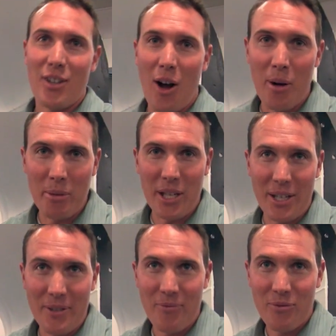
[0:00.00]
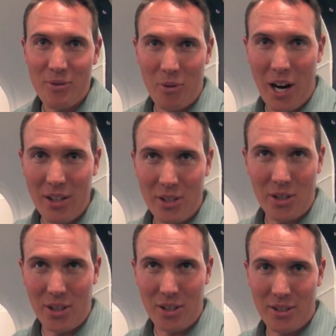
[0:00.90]
call me, Riley
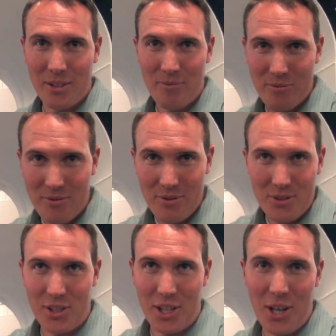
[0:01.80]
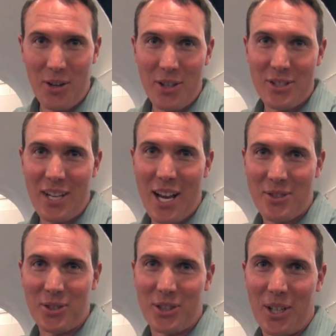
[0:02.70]
Cook, Security
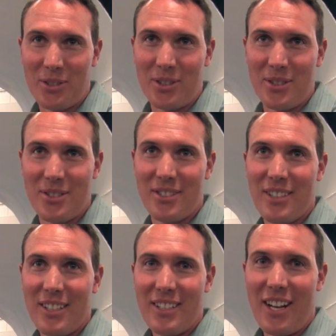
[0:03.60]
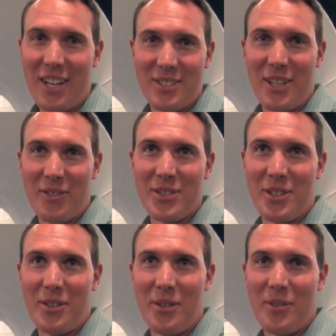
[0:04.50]
Disaster Shelters,
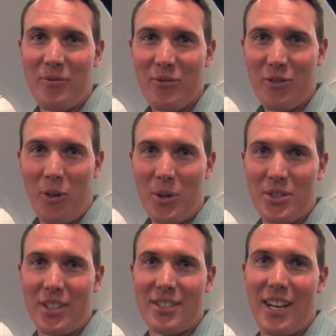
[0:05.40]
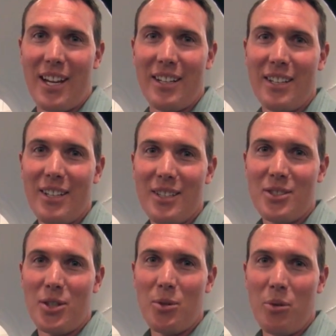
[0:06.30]
970 468
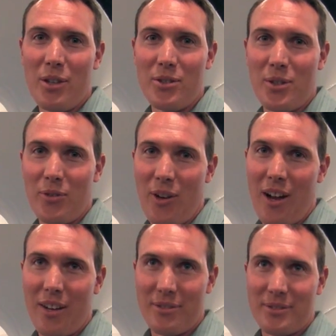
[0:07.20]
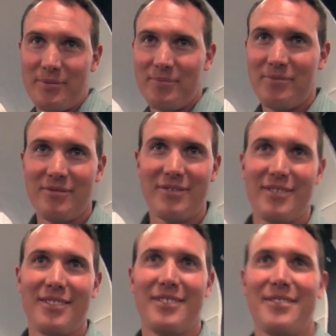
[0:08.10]
2125. Perfect.
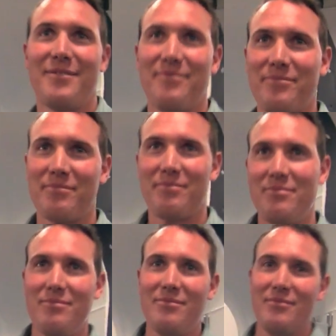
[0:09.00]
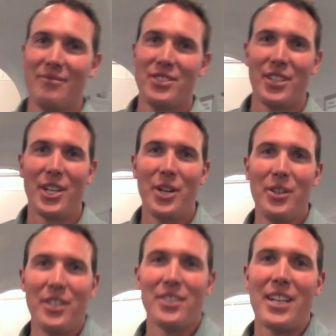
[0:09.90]
And what's the website one more time?
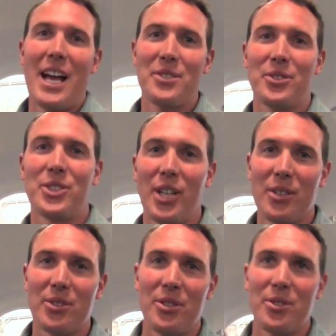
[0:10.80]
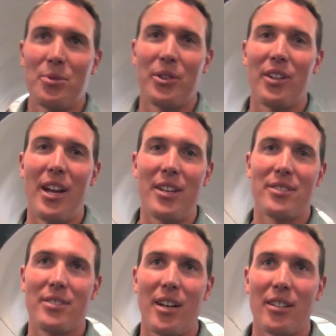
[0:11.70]
SecurityDisasterShelters with an
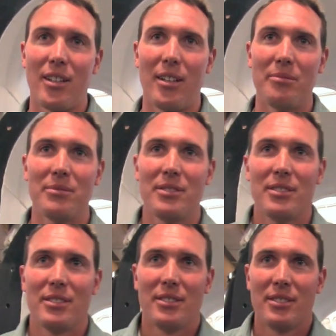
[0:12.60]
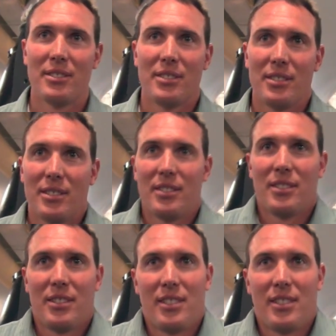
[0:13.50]
S.com. And those are very sturdy.